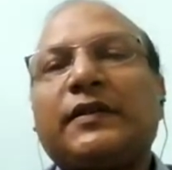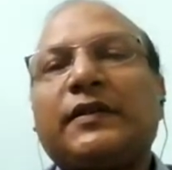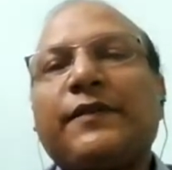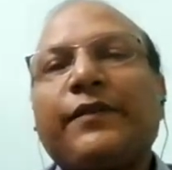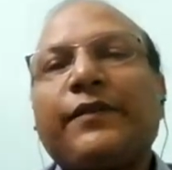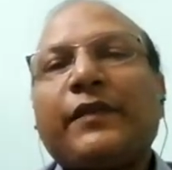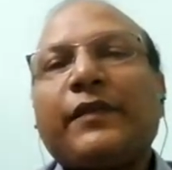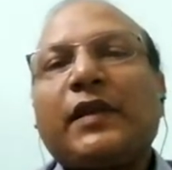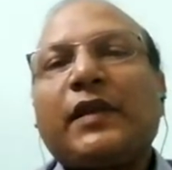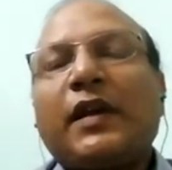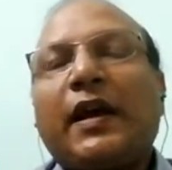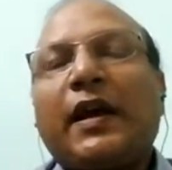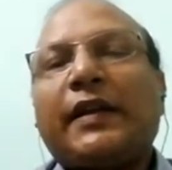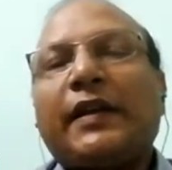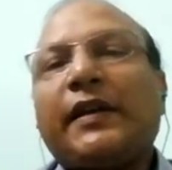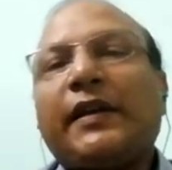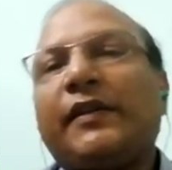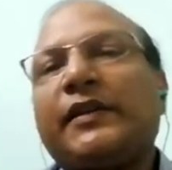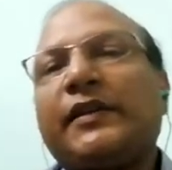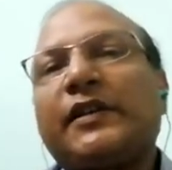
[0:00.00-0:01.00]
and they'll just
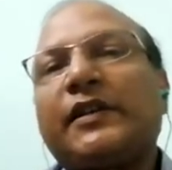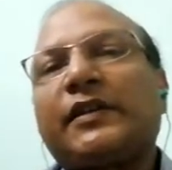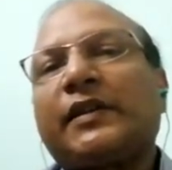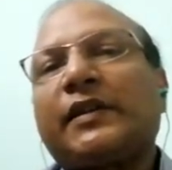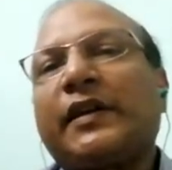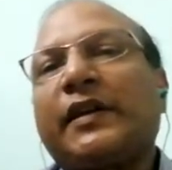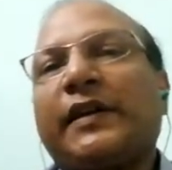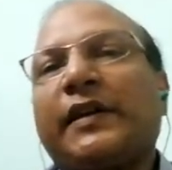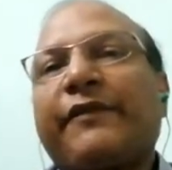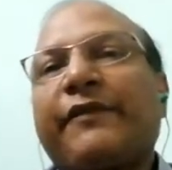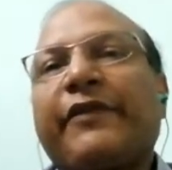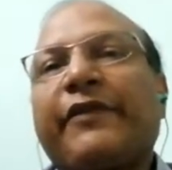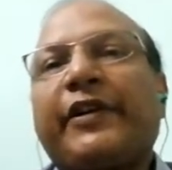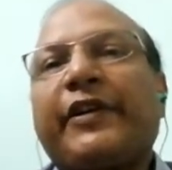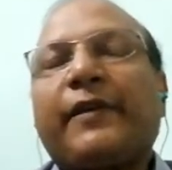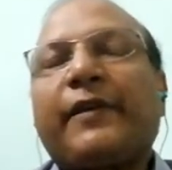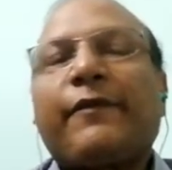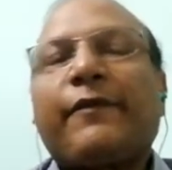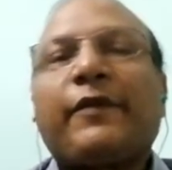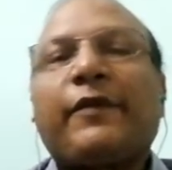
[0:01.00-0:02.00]
get freed up from
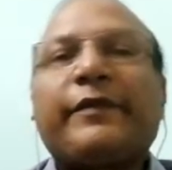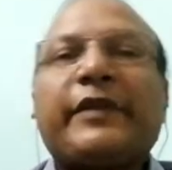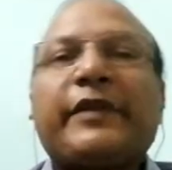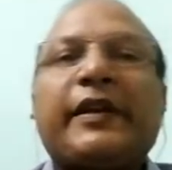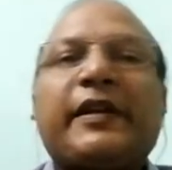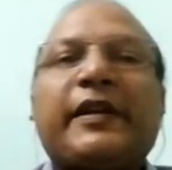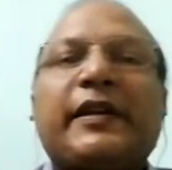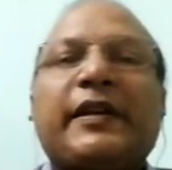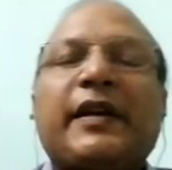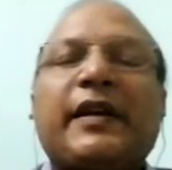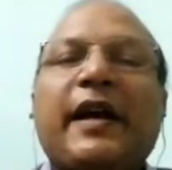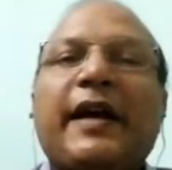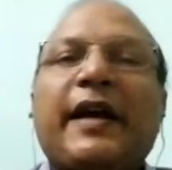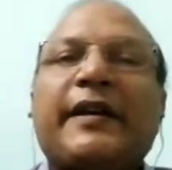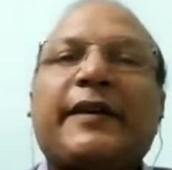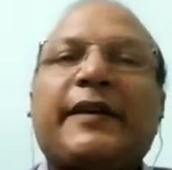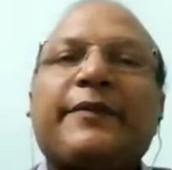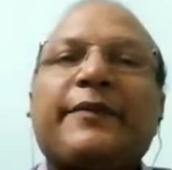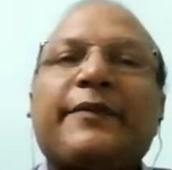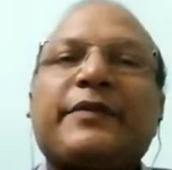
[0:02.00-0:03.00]
the atoms,
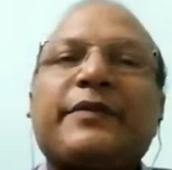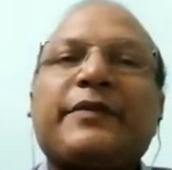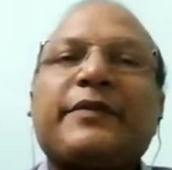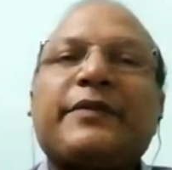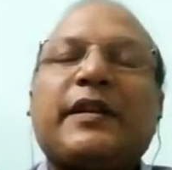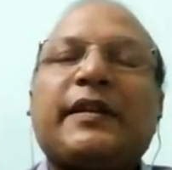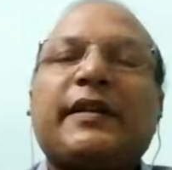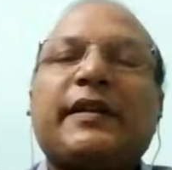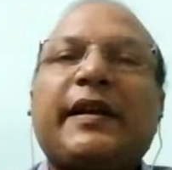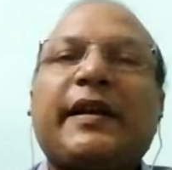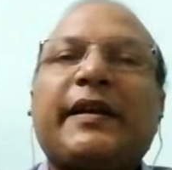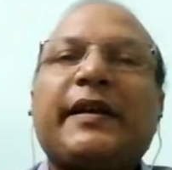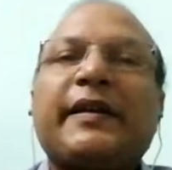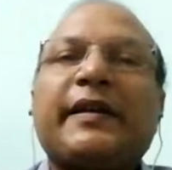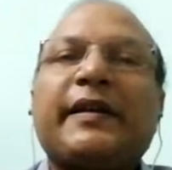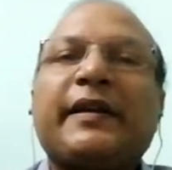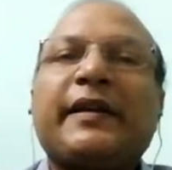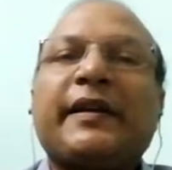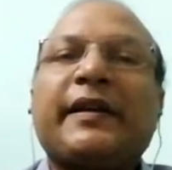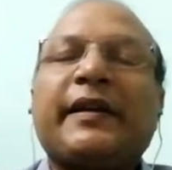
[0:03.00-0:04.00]
and they get
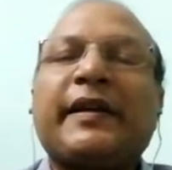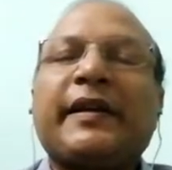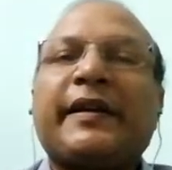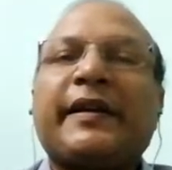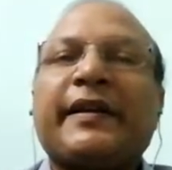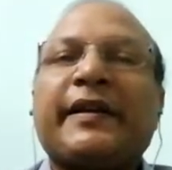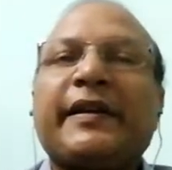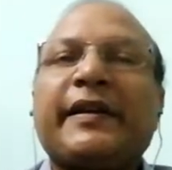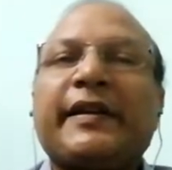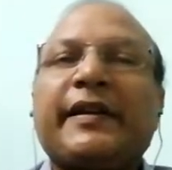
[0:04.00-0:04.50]
released,